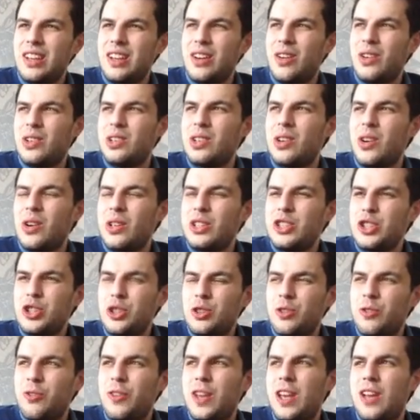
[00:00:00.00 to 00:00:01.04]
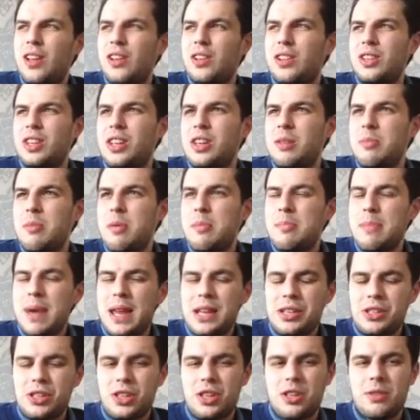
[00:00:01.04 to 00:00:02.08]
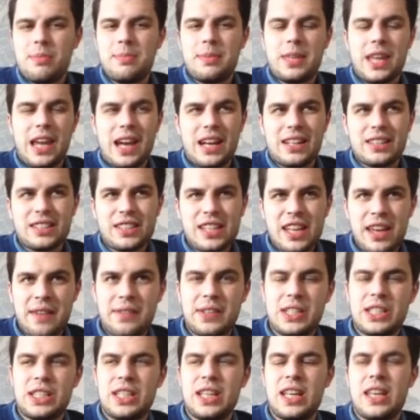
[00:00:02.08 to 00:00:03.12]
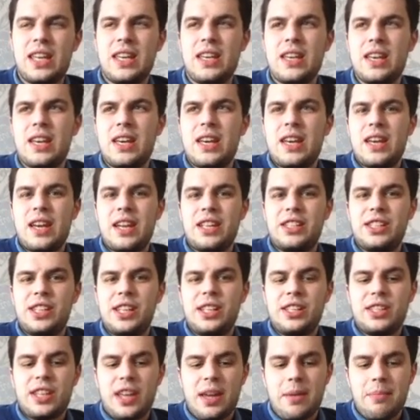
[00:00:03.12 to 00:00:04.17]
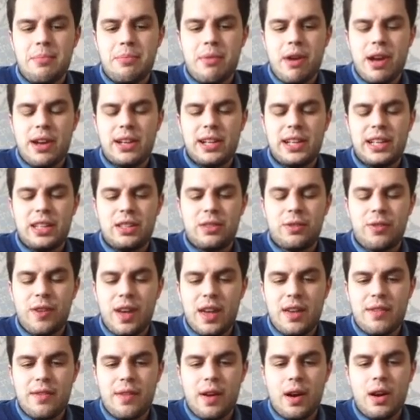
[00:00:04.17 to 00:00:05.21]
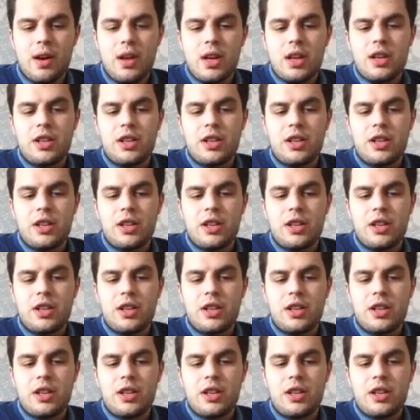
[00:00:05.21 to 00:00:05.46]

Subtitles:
I just feel that the momentum, the activity is in Tim Bradley's favour.